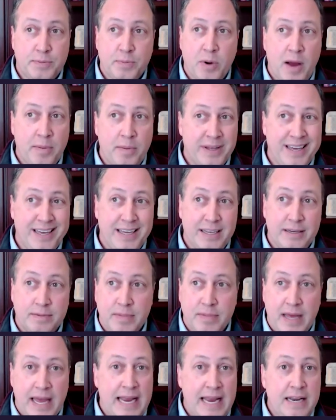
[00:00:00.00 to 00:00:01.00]
there's
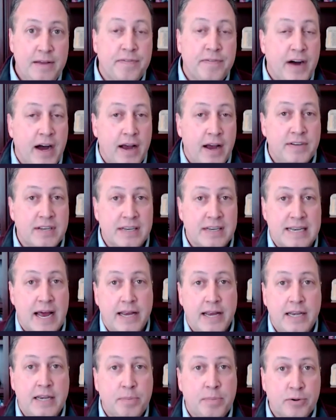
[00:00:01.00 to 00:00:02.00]
probably 85 to
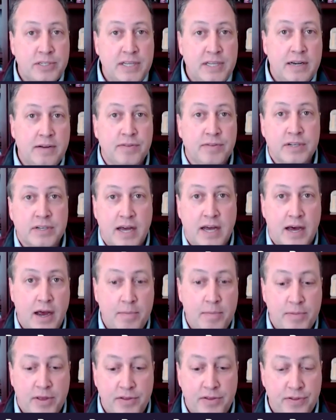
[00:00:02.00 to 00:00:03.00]
90% of the
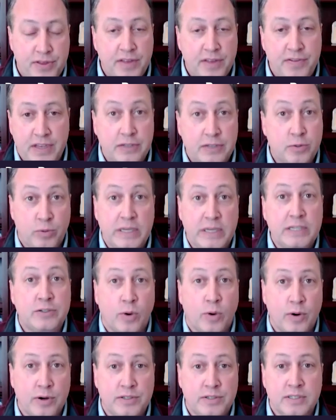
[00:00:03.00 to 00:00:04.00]
time that these
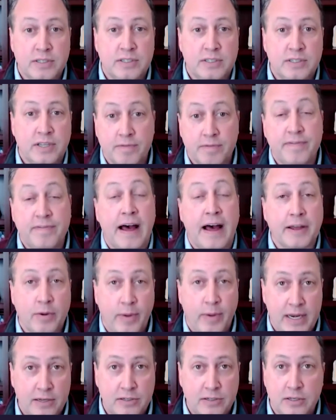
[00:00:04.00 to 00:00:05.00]
resources that are
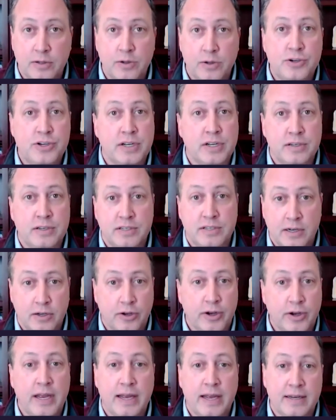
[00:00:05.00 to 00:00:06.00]
evaluating solutions
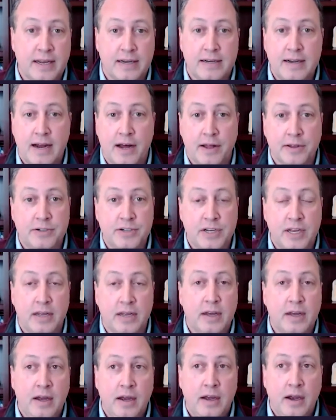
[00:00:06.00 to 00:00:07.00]
and looking at
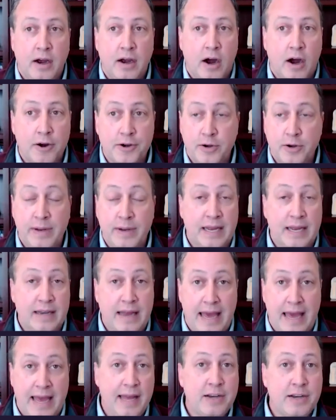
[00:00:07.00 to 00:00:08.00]
technology are doing
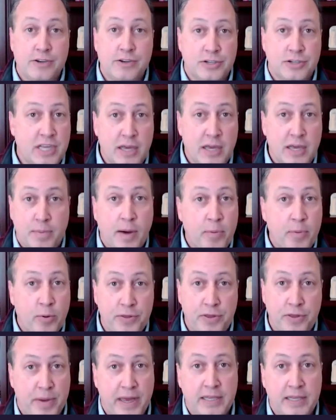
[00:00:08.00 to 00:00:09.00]
it, to just keep up
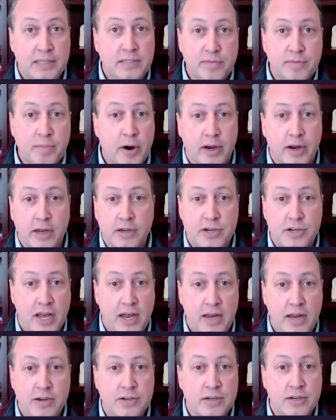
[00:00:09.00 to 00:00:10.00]
with the pace of market
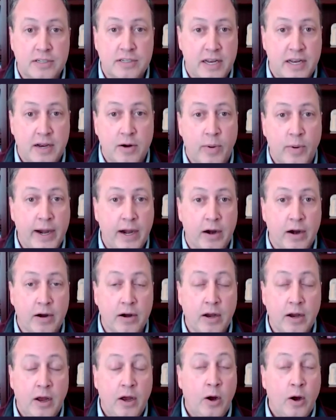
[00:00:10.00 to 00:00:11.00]
change and stay
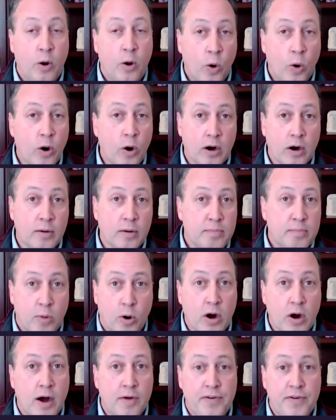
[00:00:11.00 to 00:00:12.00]
aware, or
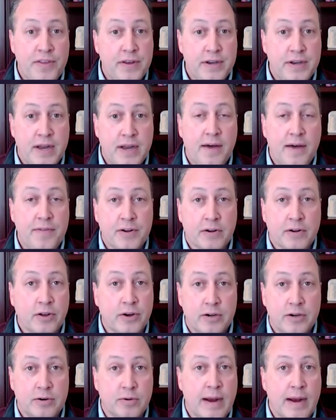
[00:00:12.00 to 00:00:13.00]
more often than not, they're
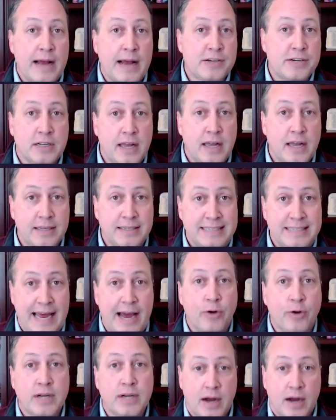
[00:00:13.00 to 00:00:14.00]
looking to rationalize
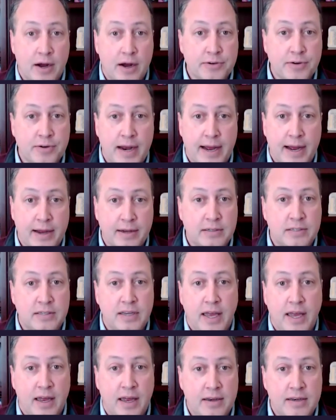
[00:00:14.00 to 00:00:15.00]
down
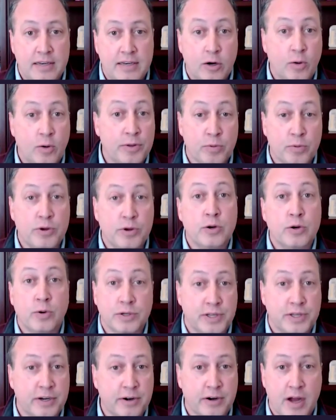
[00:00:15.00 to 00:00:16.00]
contracts and deal with
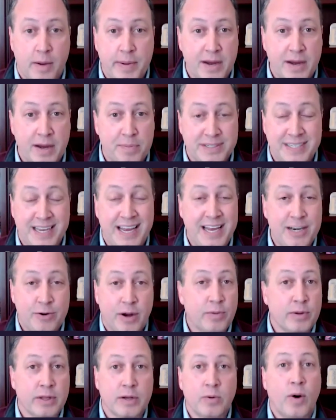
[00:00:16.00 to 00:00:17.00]
renewals that are coming up and say, hey,
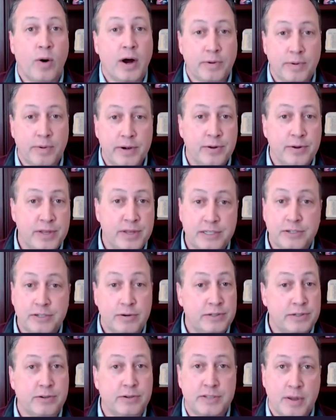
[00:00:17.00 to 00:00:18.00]
do I really want to renew
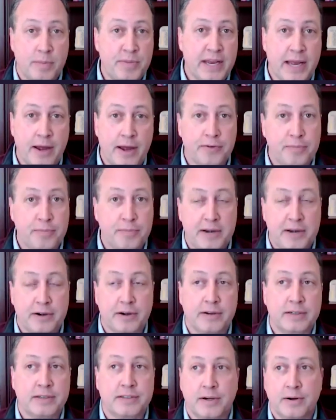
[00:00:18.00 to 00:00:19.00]
this, or is there something else
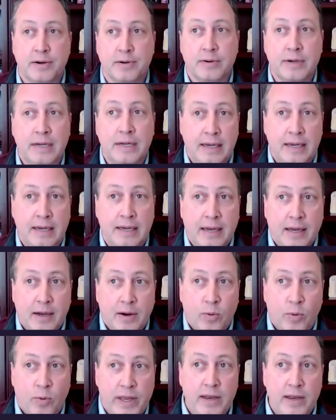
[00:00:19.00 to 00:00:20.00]
better? And so
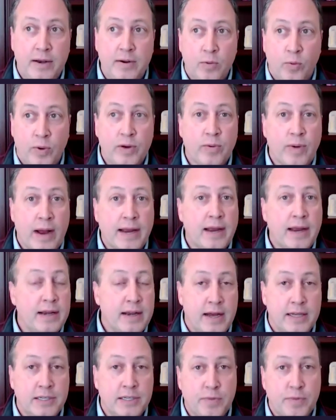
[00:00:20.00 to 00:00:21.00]
we
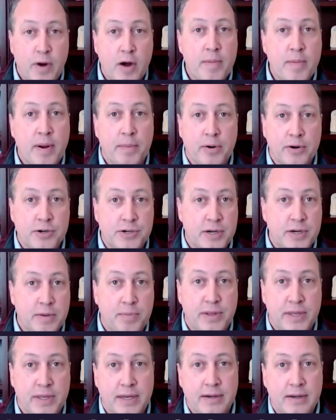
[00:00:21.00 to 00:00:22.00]
recognize from our
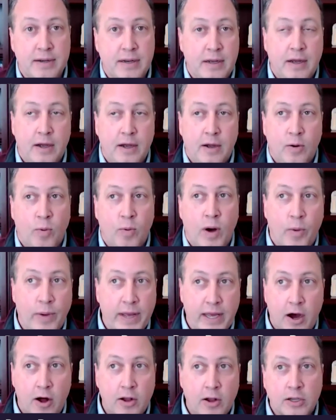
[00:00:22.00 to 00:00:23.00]
membership that
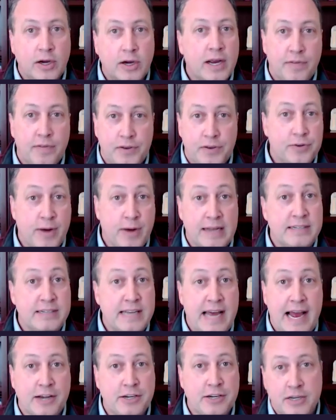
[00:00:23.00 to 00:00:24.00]
while we all look at the
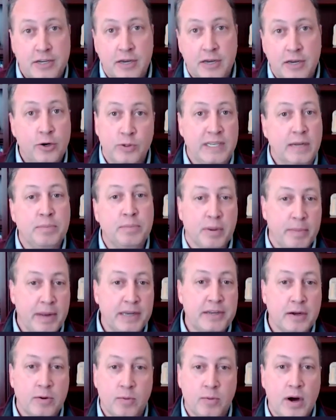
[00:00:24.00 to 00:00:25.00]
transaction and who's
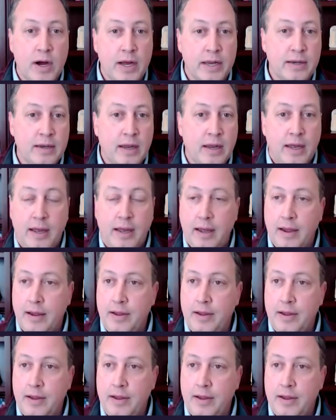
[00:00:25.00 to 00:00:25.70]
implementing what,